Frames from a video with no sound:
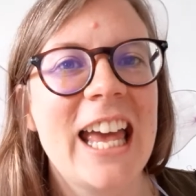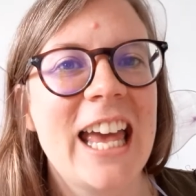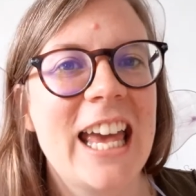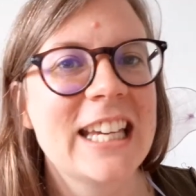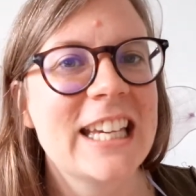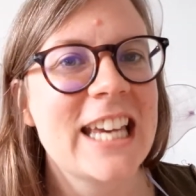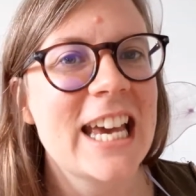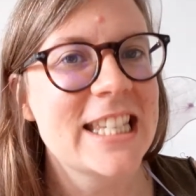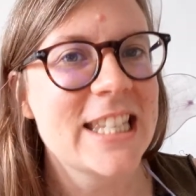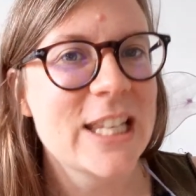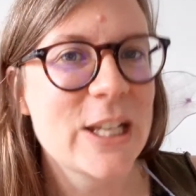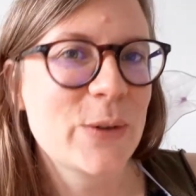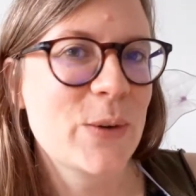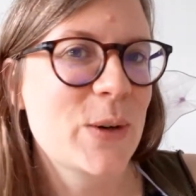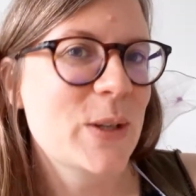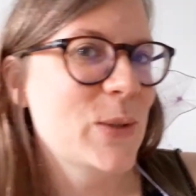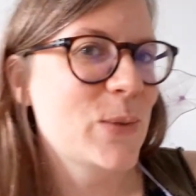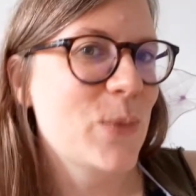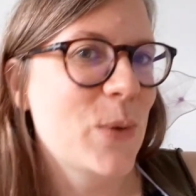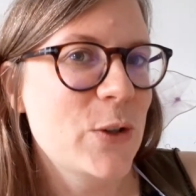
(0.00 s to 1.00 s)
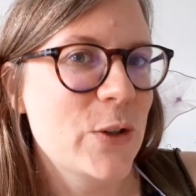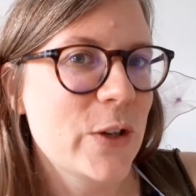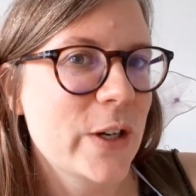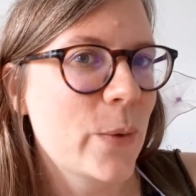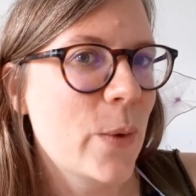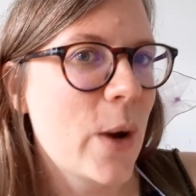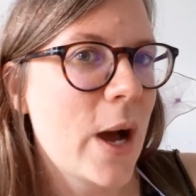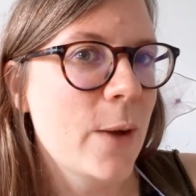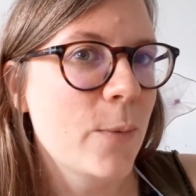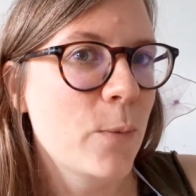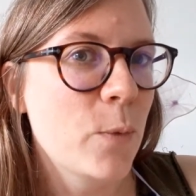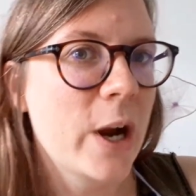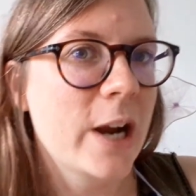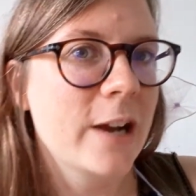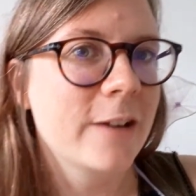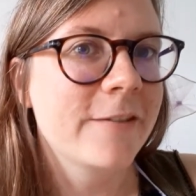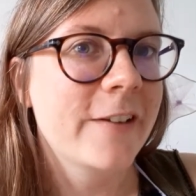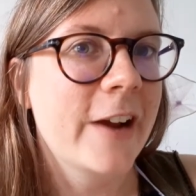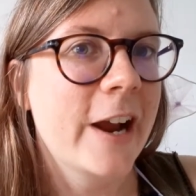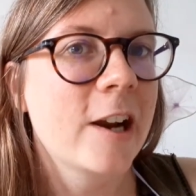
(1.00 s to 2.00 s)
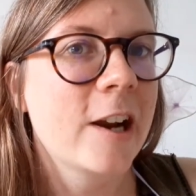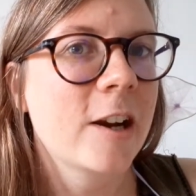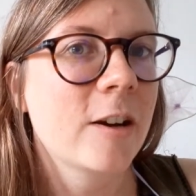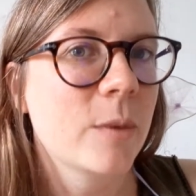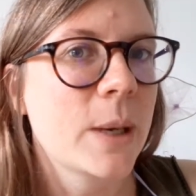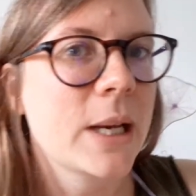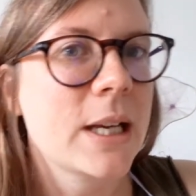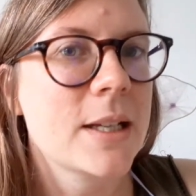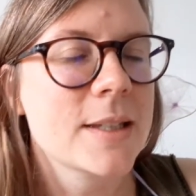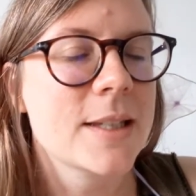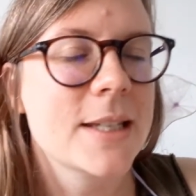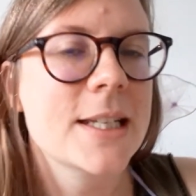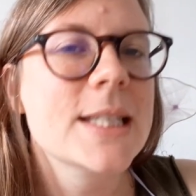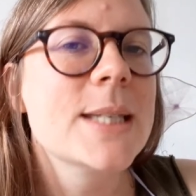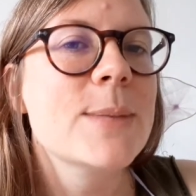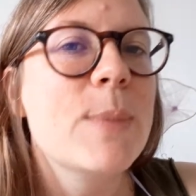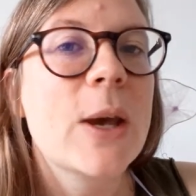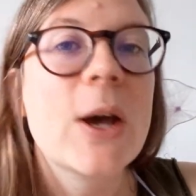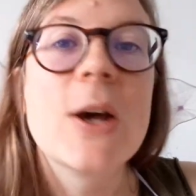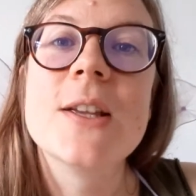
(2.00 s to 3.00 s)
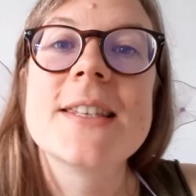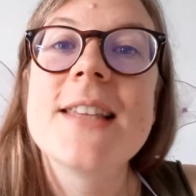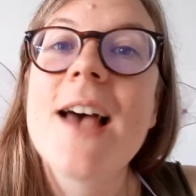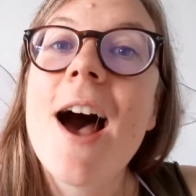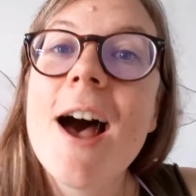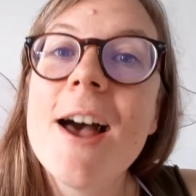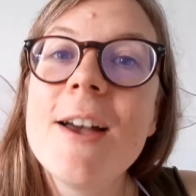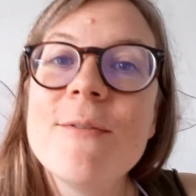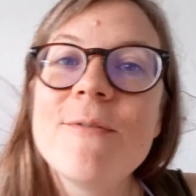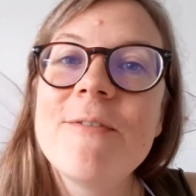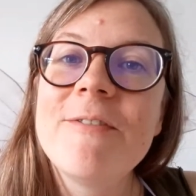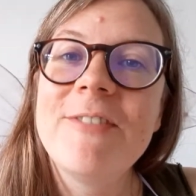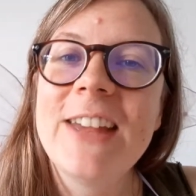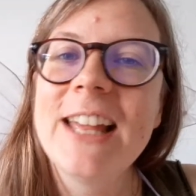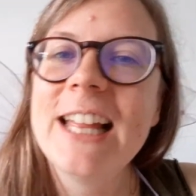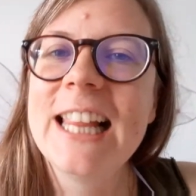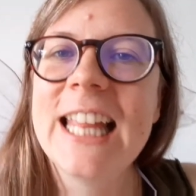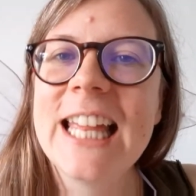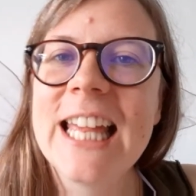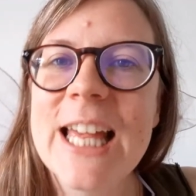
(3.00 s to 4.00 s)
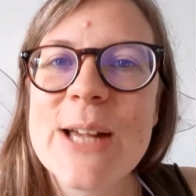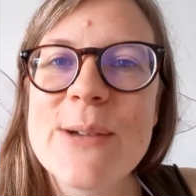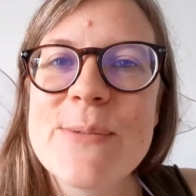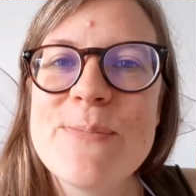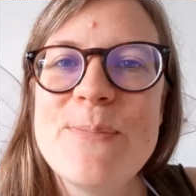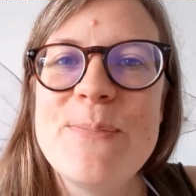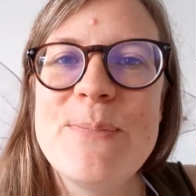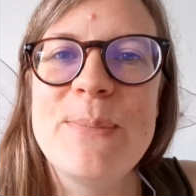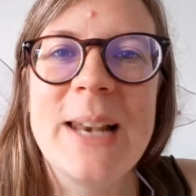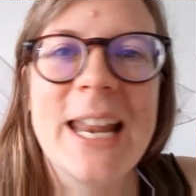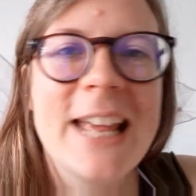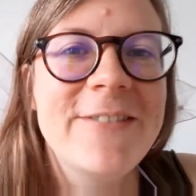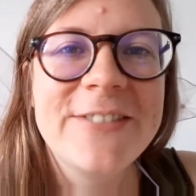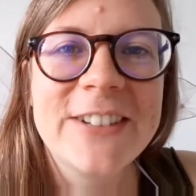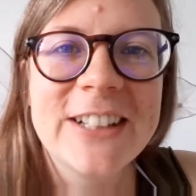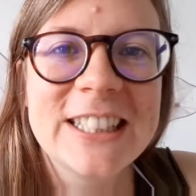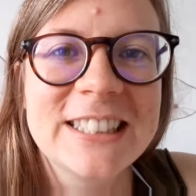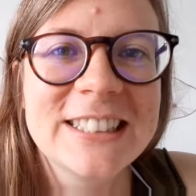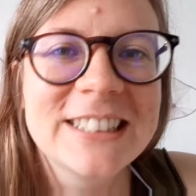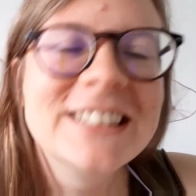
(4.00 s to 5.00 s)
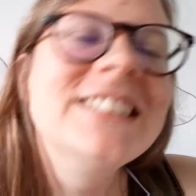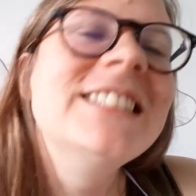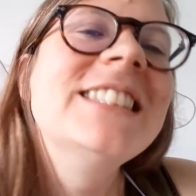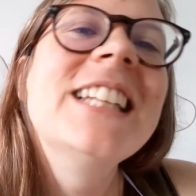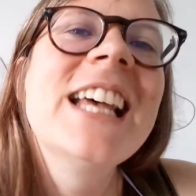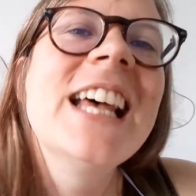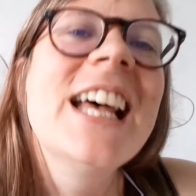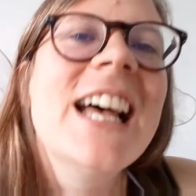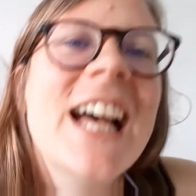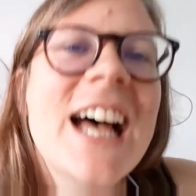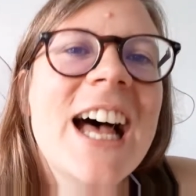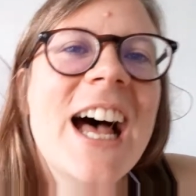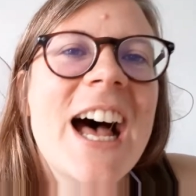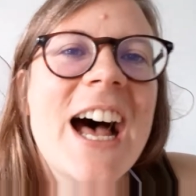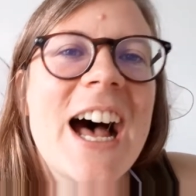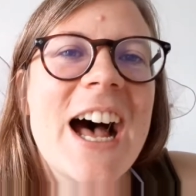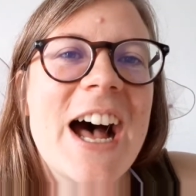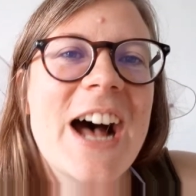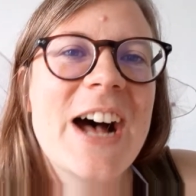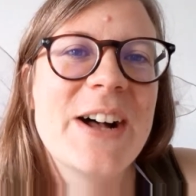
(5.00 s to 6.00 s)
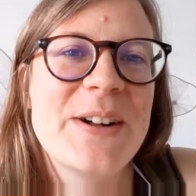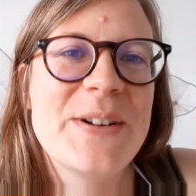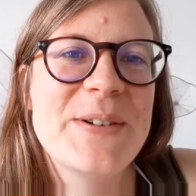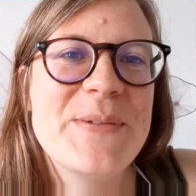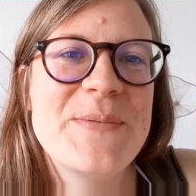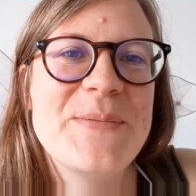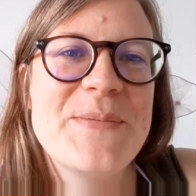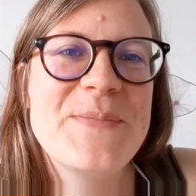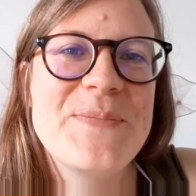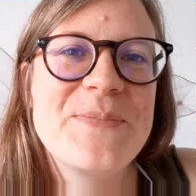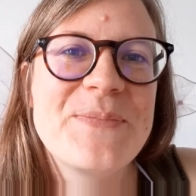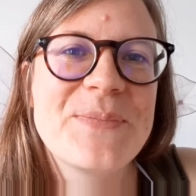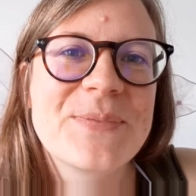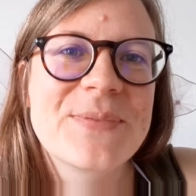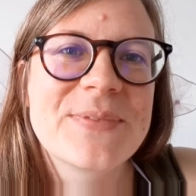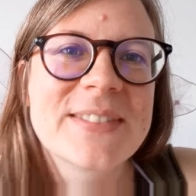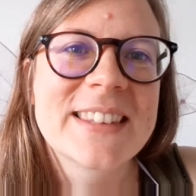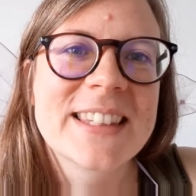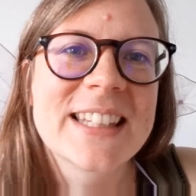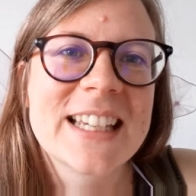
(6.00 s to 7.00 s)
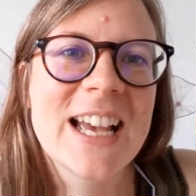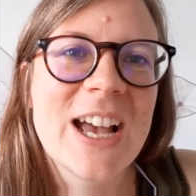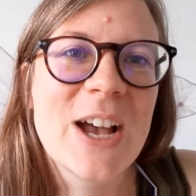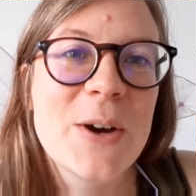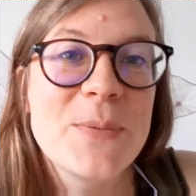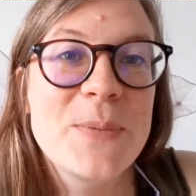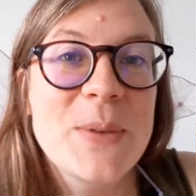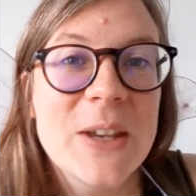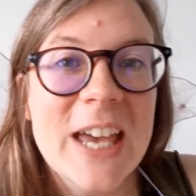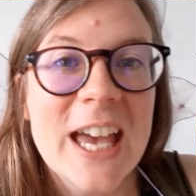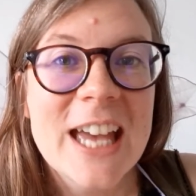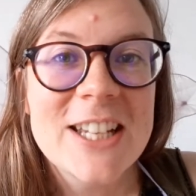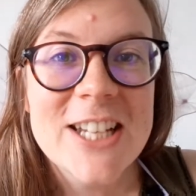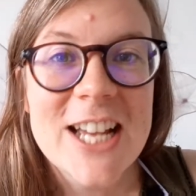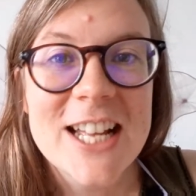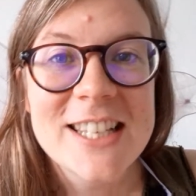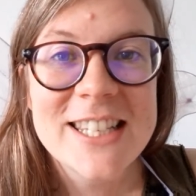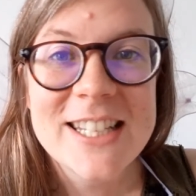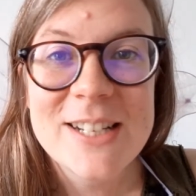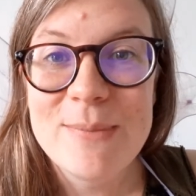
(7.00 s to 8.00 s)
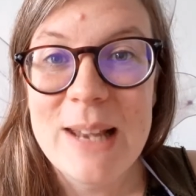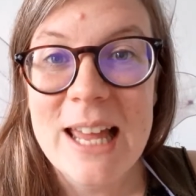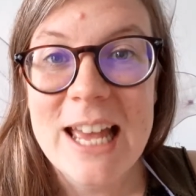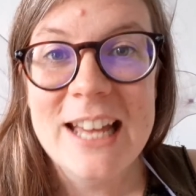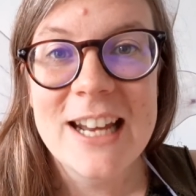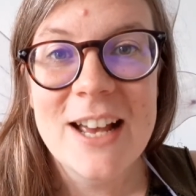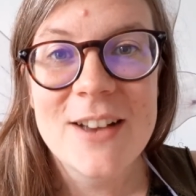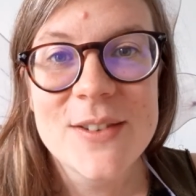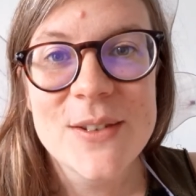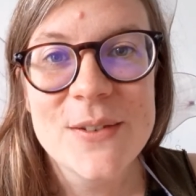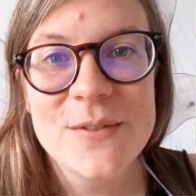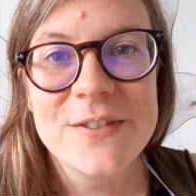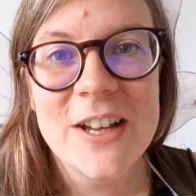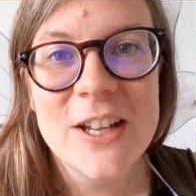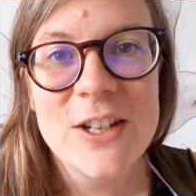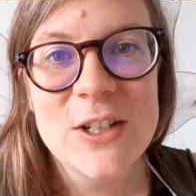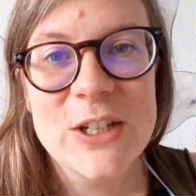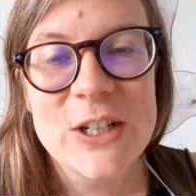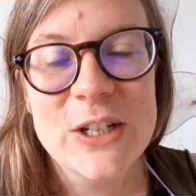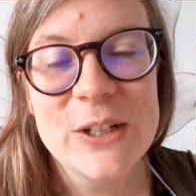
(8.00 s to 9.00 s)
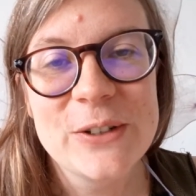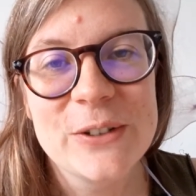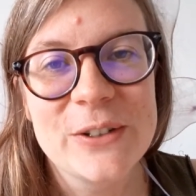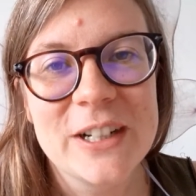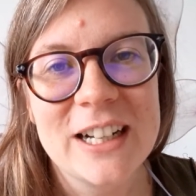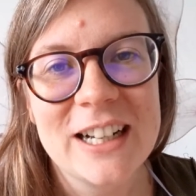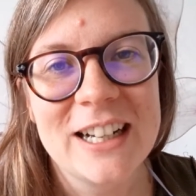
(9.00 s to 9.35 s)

In case anyone's wondering why I'm wearing fairy wings, it's because I'm feeling playful. I hope you get a chance to play and have some fun too.